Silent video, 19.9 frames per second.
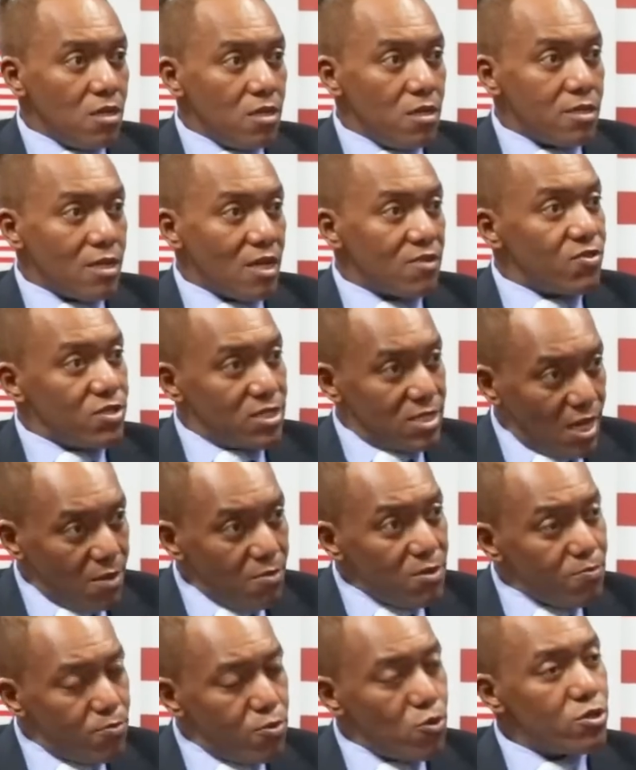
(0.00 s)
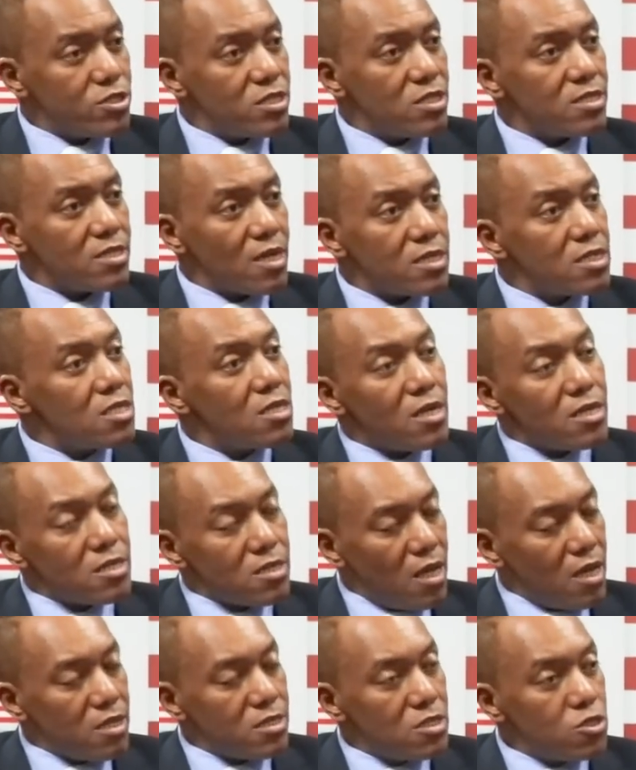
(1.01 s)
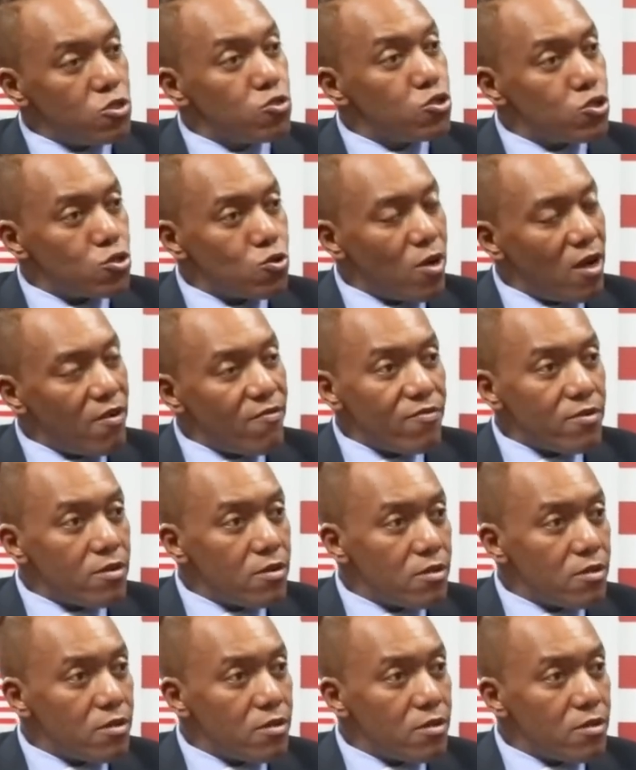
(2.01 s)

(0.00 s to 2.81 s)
it has the same importance as it used to have?